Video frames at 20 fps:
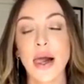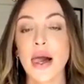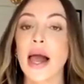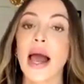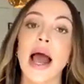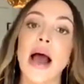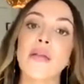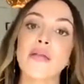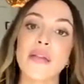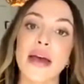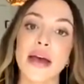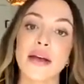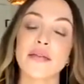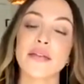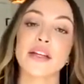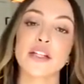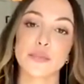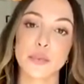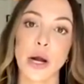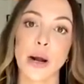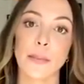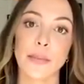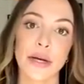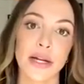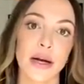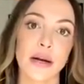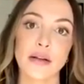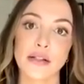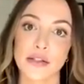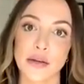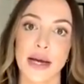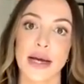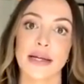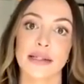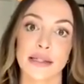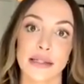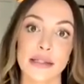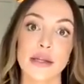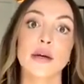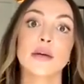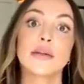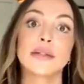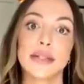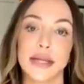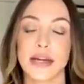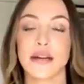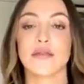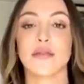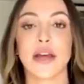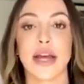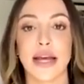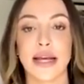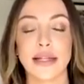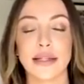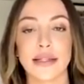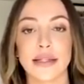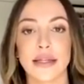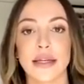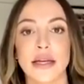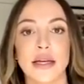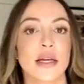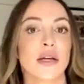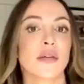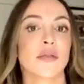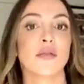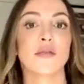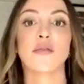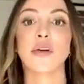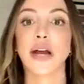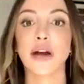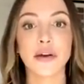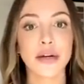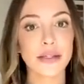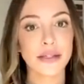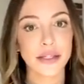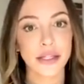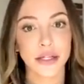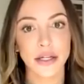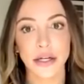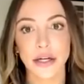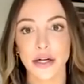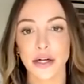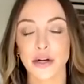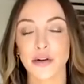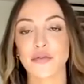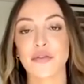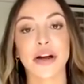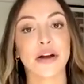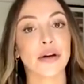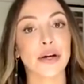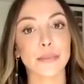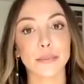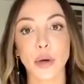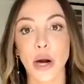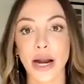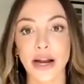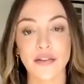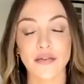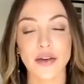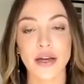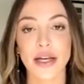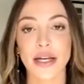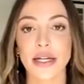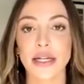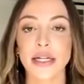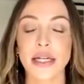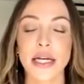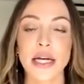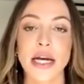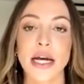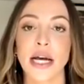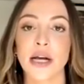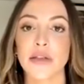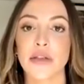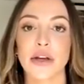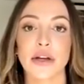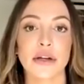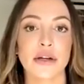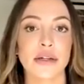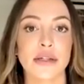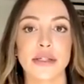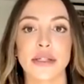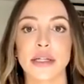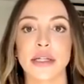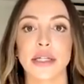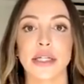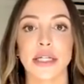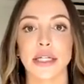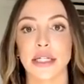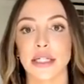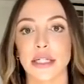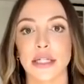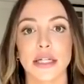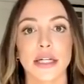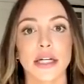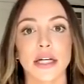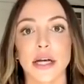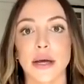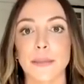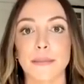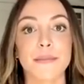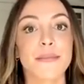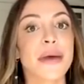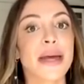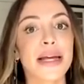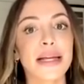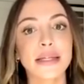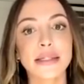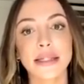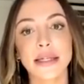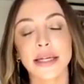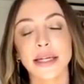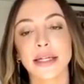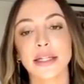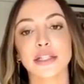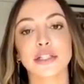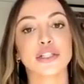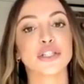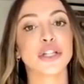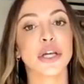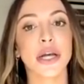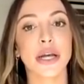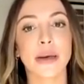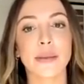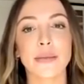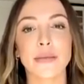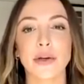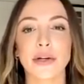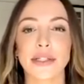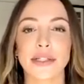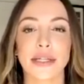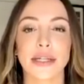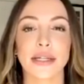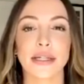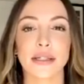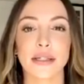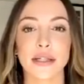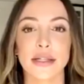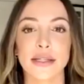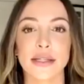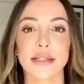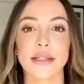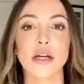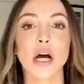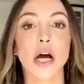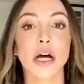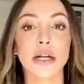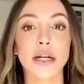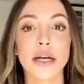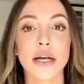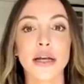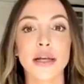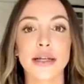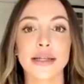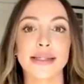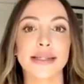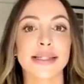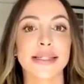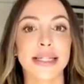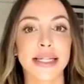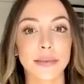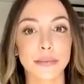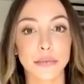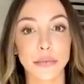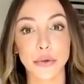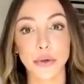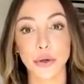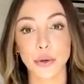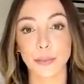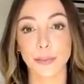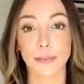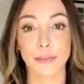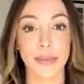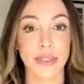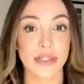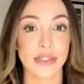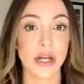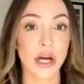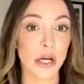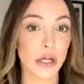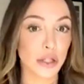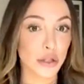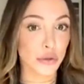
and then this property also has its own set of gates. Very secure, very private. There's a amazing gym. There's a the sauna, steam room, massage